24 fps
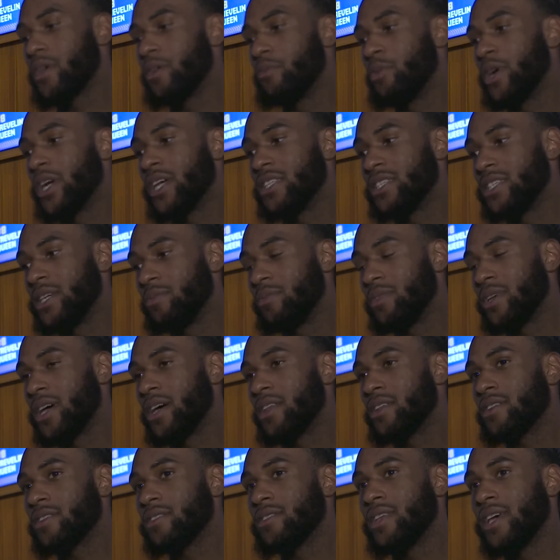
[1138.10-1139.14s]
bring the team
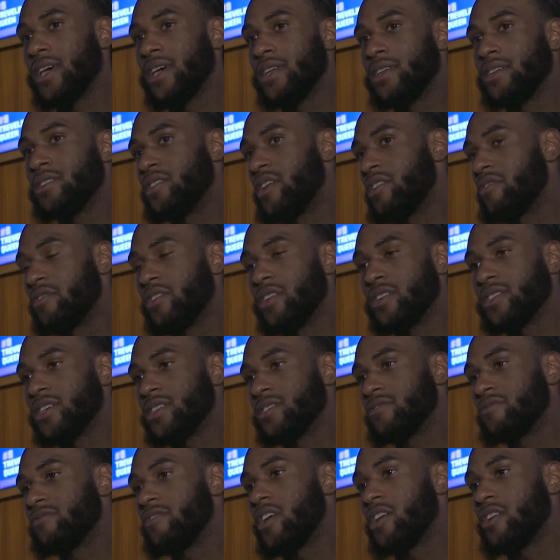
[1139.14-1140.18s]
together, then everyone else
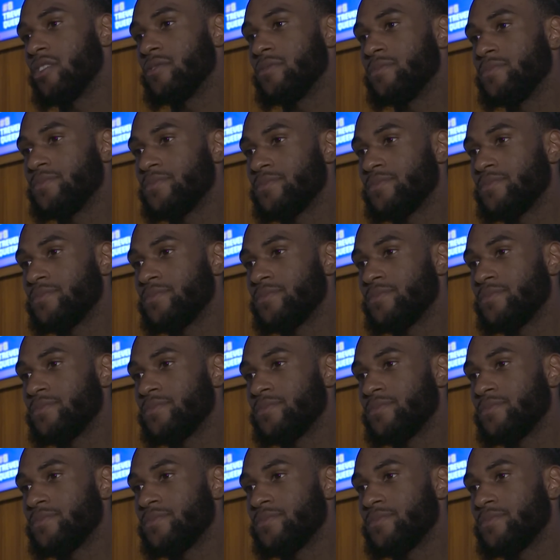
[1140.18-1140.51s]
has to follow.